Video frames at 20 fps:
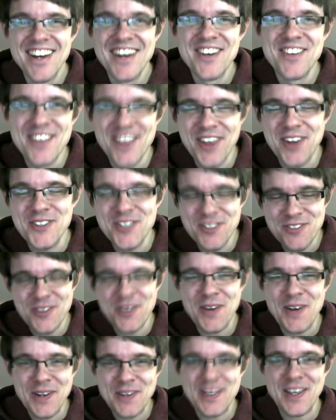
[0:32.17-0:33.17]
For those of
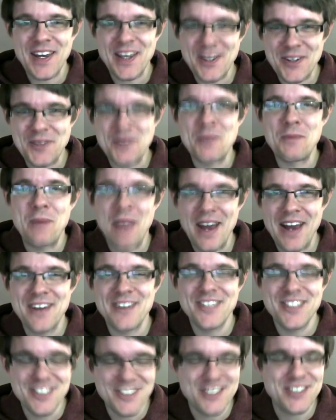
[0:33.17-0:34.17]
you out there who are
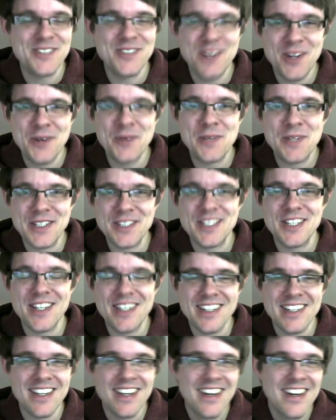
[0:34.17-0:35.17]
parents, you know what it's
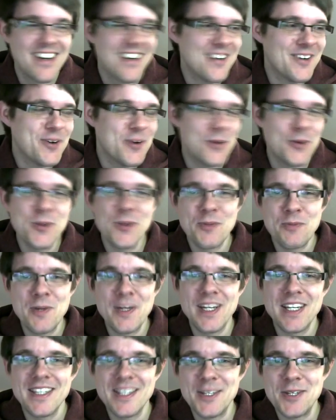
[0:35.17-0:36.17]
like. All the
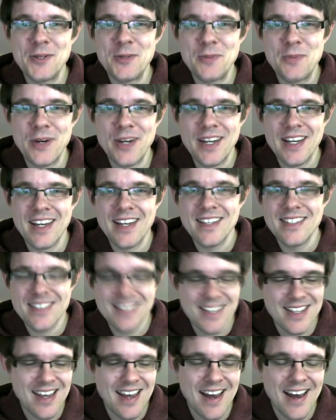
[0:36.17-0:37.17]
money that you bring
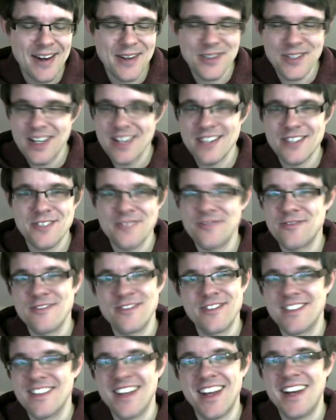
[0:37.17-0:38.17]
into the house has
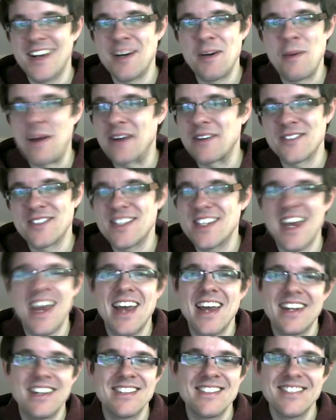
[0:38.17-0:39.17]
about
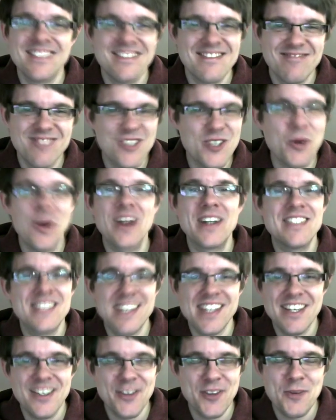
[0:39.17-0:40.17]
10,
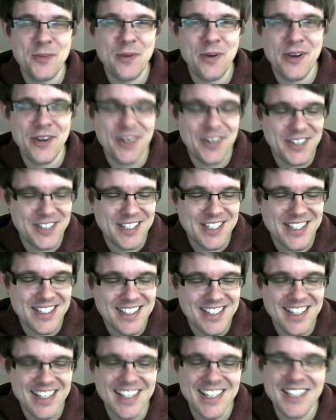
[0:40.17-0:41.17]
20 other priorities
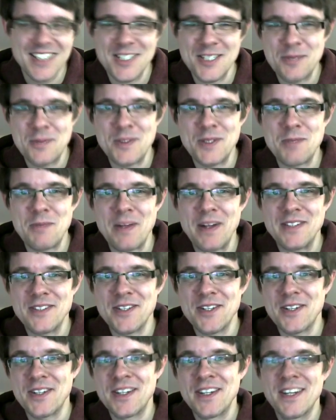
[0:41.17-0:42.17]
that it needs to be spent
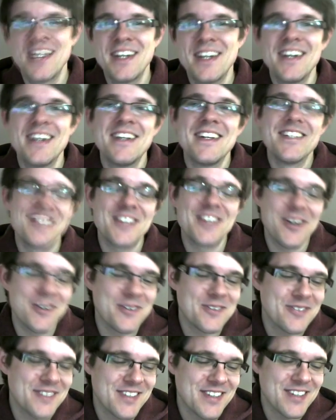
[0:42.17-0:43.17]
on.
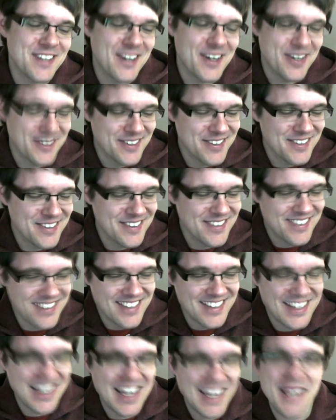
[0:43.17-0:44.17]
So, you know,
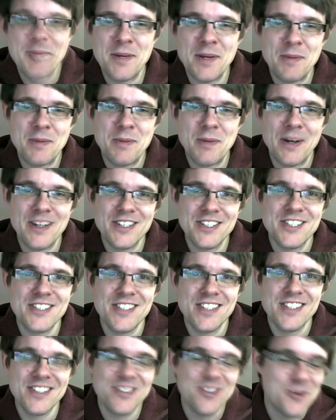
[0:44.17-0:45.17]
gaming
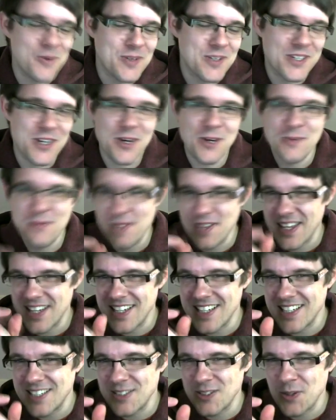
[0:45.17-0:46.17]
purchases always come with
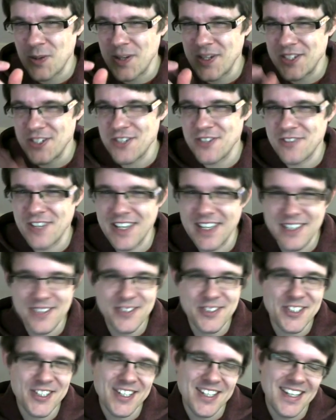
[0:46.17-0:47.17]
that little twinge of
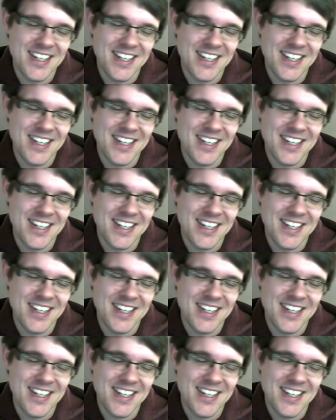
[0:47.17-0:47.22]
guilt,